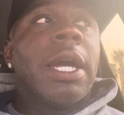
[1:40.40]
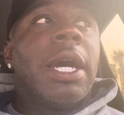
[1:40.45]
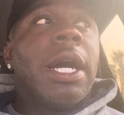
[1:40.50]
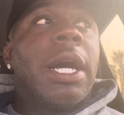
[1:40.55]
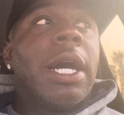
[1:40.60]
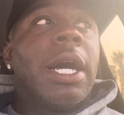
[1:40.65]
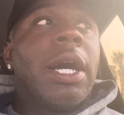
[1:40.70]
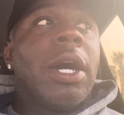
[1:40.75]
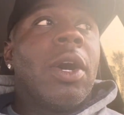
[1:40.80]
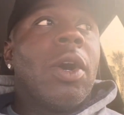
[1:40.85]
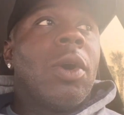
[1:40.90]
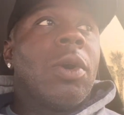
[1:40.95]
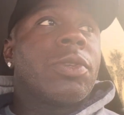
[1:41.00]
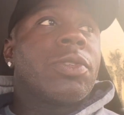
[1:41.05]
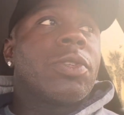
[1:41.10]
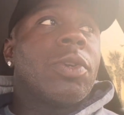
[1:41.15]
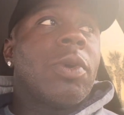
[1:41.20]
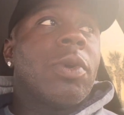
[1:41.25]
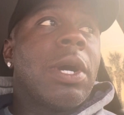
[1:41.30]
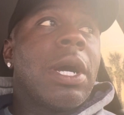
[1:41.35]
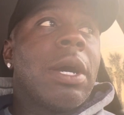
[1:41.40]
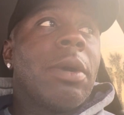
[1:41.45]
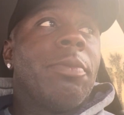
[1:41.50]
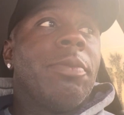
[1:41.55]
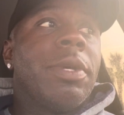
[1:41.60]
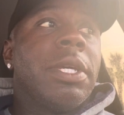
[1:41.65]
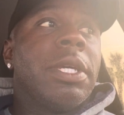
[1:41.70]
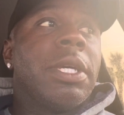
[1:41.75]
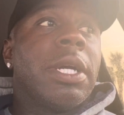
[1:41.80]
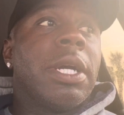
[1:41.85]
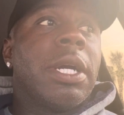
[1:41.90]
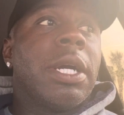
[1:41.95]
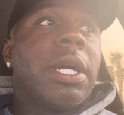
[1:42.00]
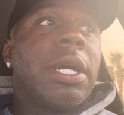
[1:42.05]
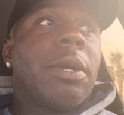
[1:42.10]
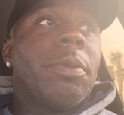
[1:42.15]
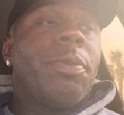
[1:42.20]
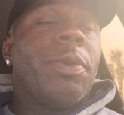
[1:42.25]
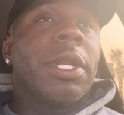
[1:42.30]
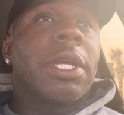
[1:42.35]
Uh, also, I'll be
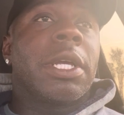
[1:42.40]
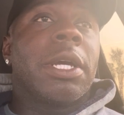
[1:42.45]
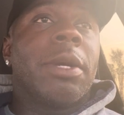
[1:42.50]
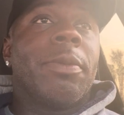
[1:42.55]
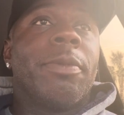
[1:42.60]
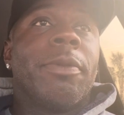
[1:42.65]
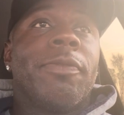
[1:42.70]
uh, putting up